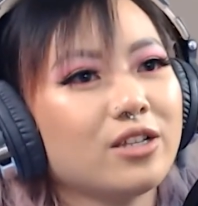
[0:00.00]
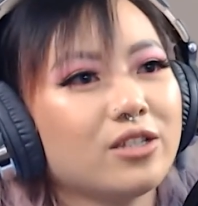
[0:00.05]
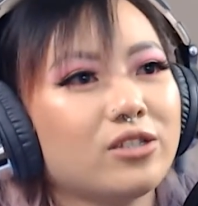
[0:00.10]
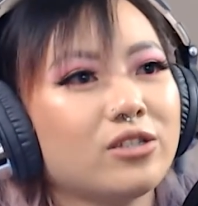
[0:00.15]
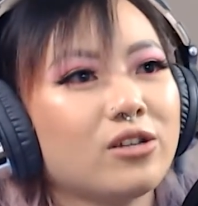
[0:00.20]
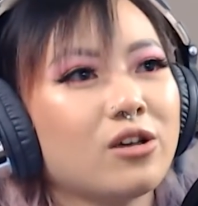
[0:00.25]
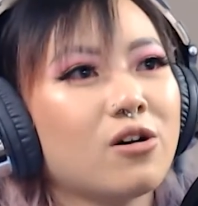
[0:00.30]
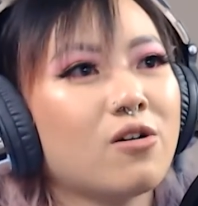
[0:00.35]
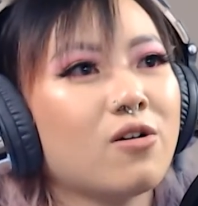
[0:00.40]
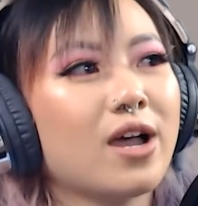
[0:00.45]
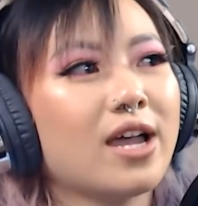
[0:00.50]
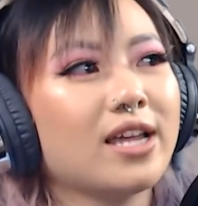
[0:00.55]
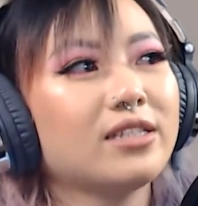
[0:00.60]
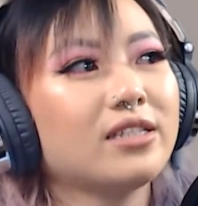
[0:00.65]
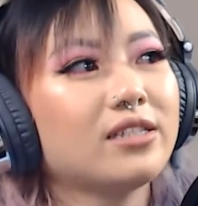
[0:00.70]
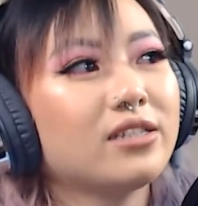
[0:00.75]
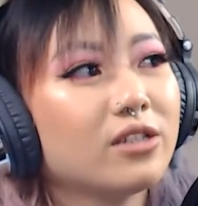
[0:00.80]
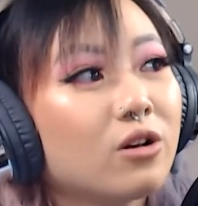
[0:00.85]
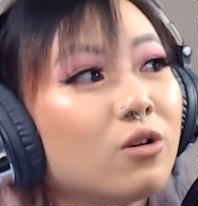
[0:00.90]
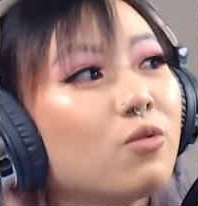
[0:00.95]
So I
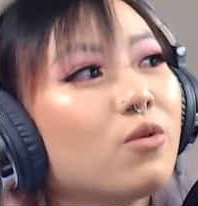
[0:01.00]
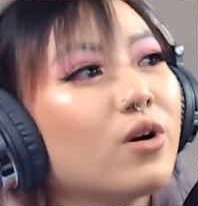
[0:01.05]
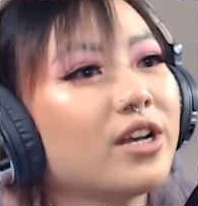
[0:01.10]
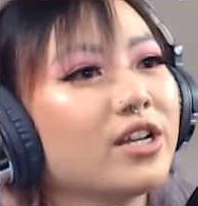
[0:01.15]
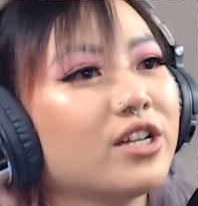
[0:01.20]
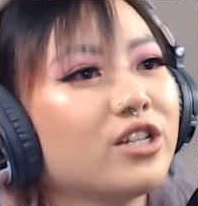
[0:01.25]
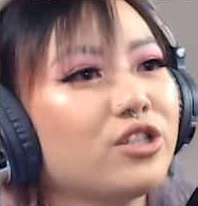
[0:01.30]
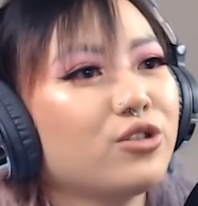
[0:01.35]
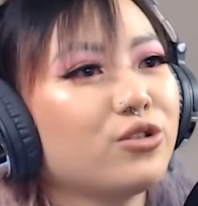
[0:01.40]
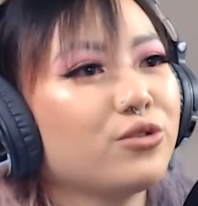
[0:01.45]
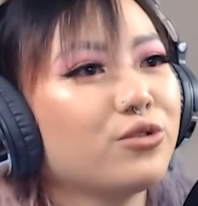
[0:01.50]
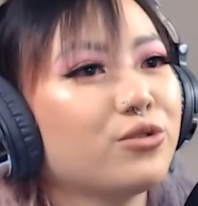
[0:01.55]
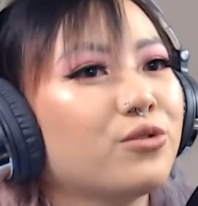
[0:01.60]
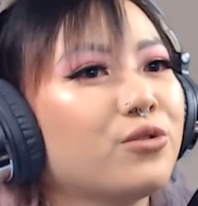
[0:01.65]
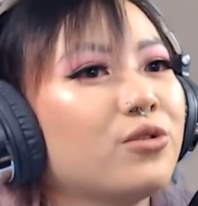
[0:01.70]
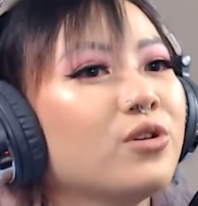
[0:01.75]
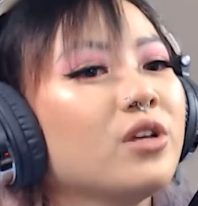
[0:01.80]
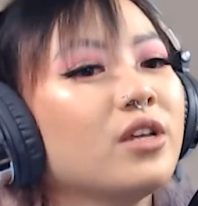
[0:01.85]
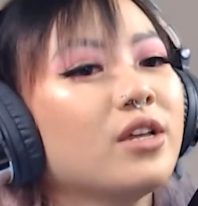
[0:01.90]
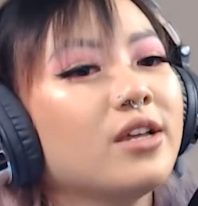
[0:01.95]
still wanted
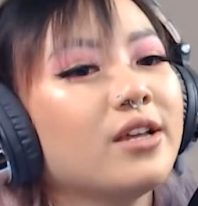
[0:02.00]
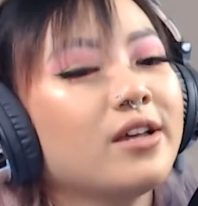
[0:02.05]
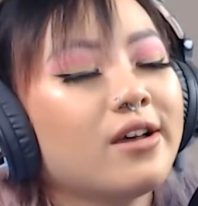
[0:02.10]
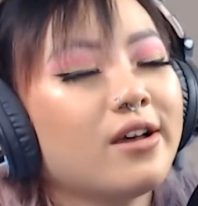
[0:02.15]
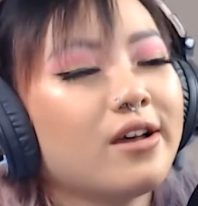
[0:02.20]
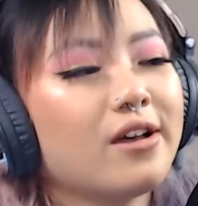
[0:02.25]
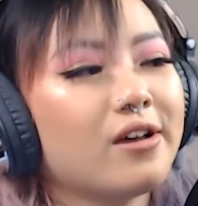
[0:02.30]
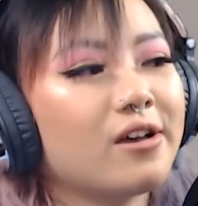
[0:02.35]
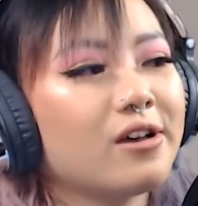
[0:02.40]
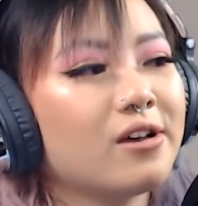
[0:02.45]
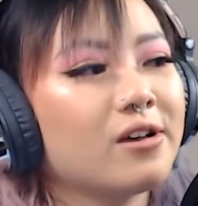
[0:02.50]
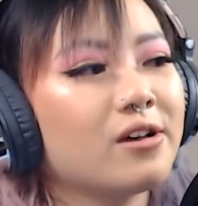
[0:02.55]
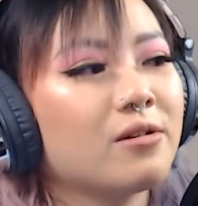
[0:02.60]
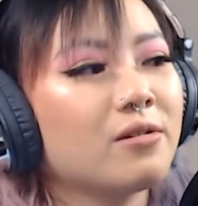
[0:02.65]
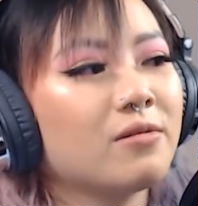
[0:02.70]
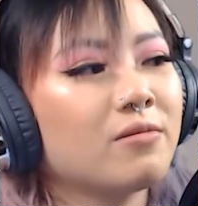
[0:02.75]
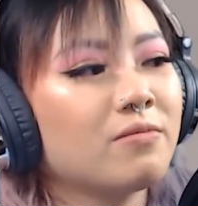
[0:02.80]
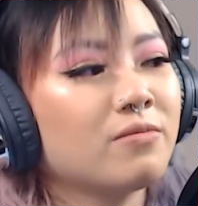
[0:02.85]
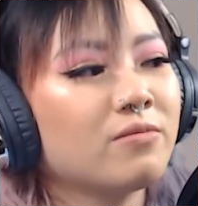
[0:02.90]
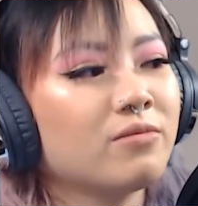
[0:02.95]
to
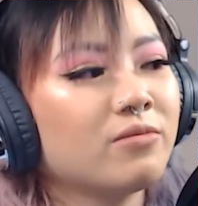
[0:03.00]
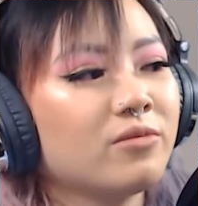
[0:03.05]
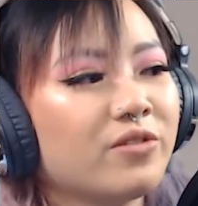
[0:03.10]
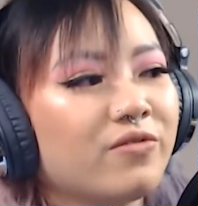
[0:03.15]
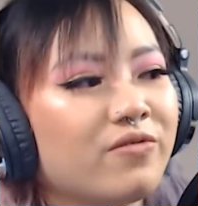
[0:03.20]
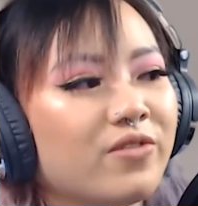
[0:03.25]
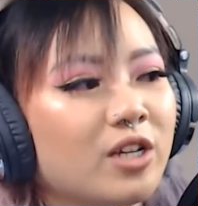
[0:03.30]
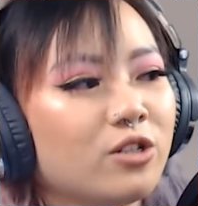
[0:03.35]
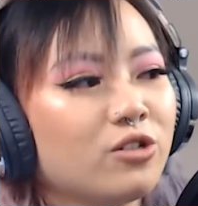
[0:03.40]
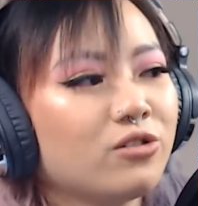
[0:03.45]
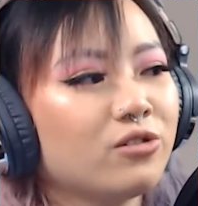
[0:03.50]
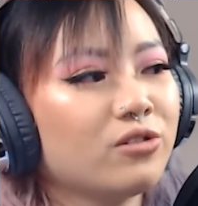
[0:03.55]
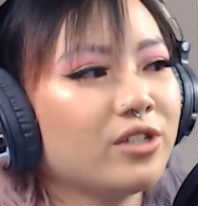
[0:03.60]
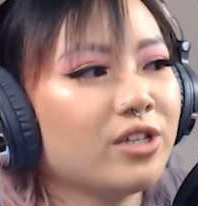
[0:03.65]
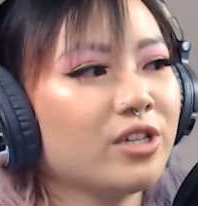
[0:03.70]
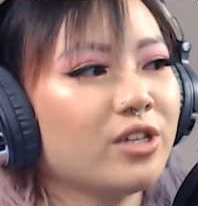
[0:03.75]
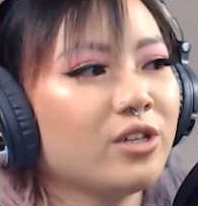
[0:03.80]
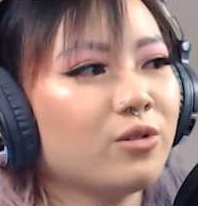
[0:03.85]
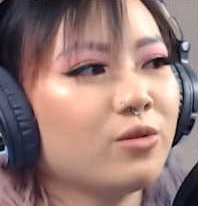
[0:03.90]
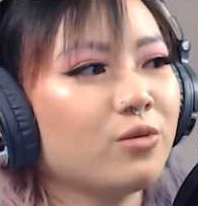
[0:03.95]

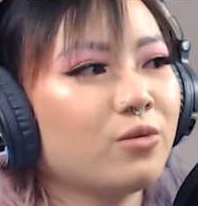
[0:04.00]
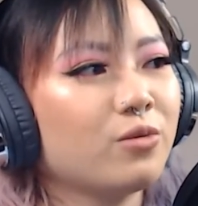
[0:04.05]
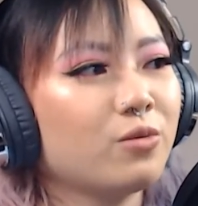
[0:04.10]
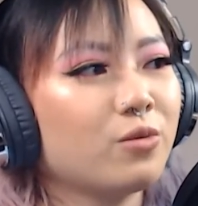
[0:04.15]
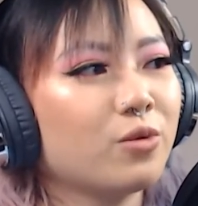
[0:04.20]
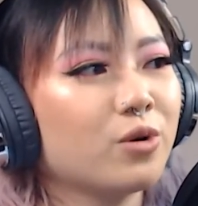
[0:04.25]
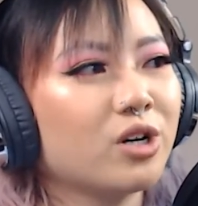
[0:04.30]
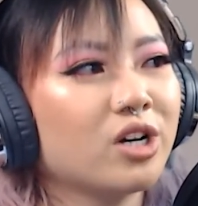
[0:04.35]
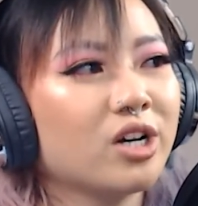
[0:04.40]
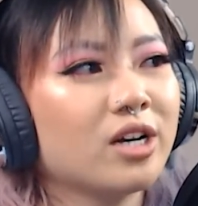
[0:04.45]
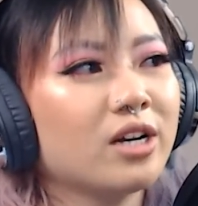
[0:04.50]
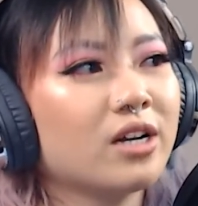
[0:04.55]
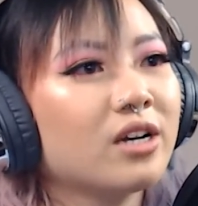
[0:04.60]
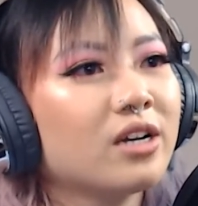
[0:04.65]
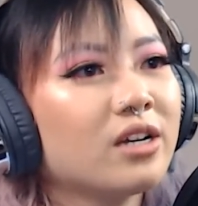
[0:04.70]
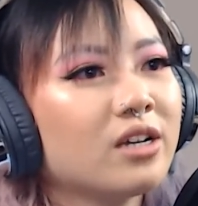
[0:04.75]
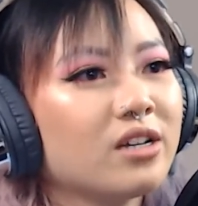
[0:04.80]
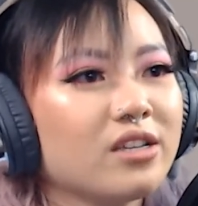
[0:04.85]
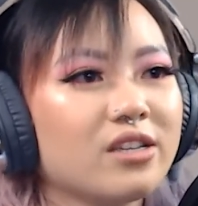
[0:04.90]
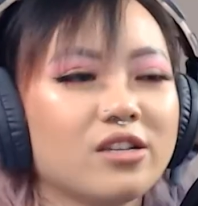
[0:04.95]
eventually work,
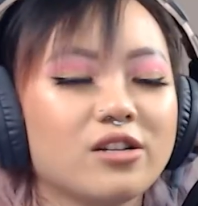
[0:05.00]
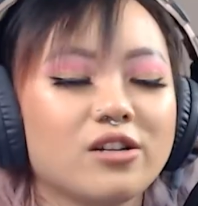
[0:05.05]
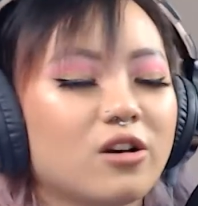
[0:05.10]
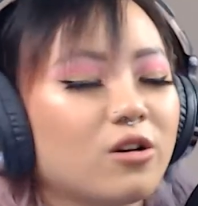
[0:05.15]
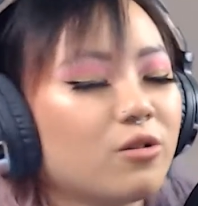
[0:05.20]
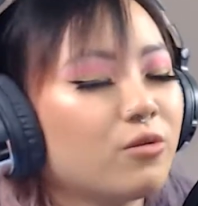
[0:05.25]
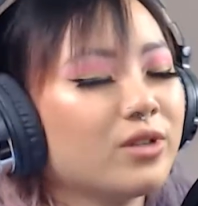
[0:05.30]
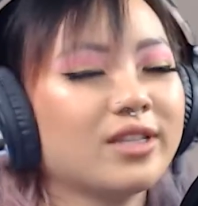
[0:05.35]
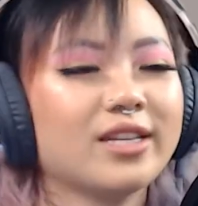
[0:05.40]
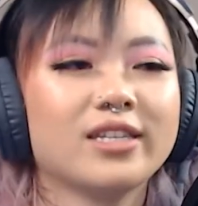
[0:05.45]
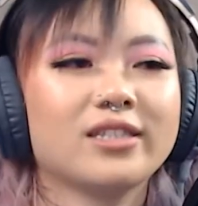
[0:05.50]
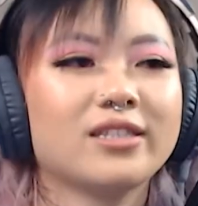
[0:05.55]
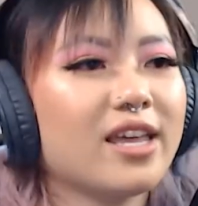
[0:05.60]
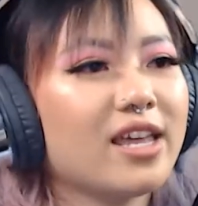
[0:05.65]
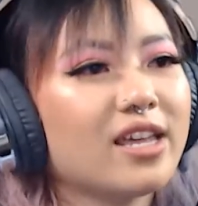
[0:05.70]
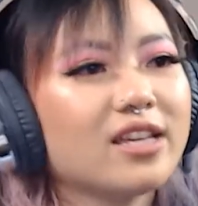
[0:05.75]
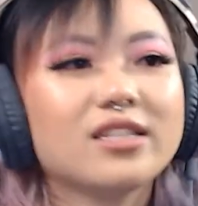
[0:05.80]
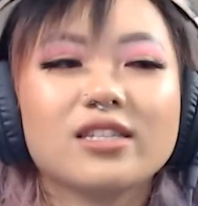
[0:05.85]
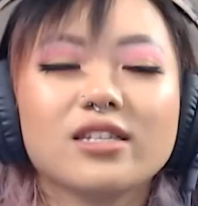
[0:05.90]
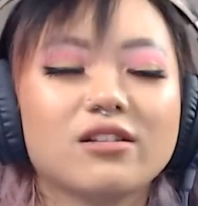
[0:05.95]
with like the
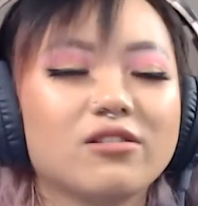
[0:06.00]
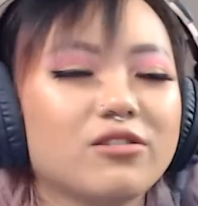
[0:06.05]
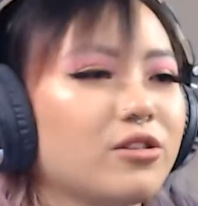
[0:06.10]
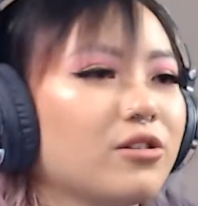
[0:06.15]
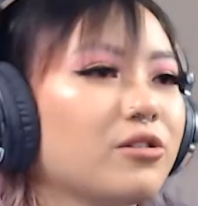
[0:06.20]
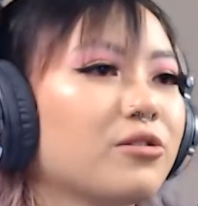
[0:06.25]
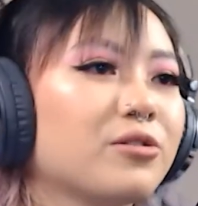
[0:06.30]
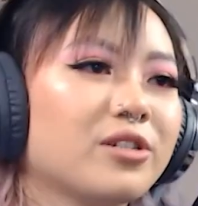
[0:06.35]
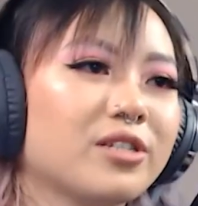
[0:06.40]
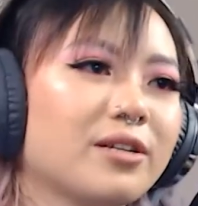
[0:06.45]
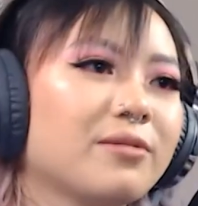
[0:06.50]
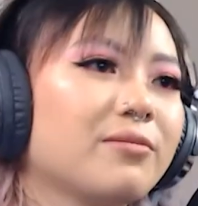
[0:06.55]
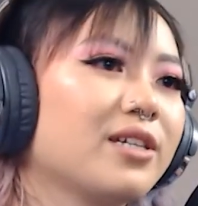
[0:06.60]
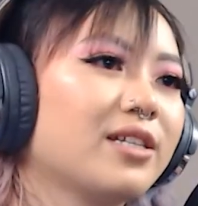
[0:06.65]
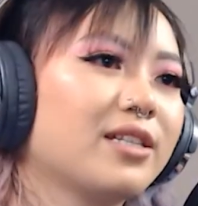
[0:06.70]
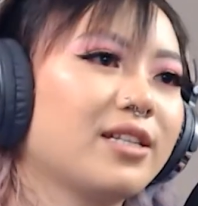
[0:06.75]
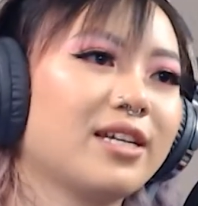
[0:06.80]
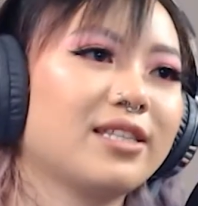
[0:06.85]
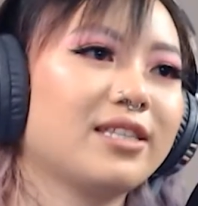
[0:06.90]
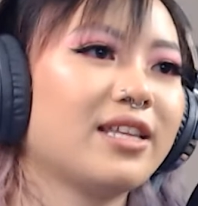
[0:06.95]
ACLU or something
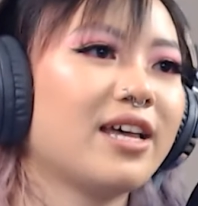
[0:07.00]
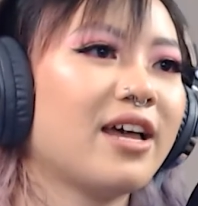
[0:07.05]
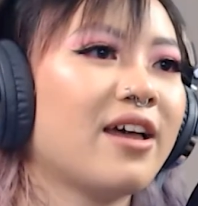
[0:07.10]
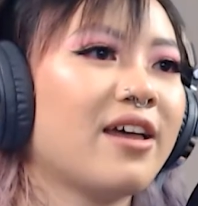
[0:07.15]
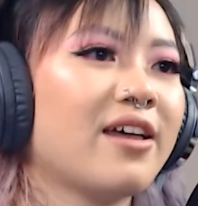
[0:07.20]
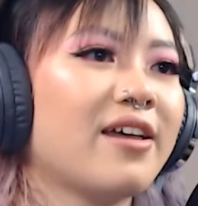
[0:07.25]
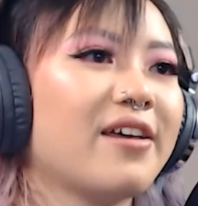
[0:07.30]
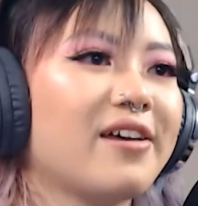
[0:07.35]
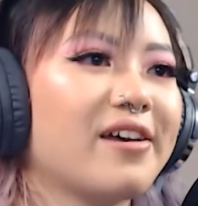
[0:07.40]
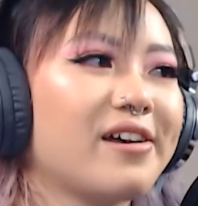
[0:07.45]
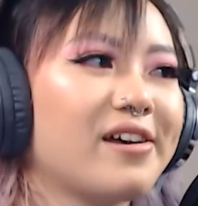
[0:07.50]
like that.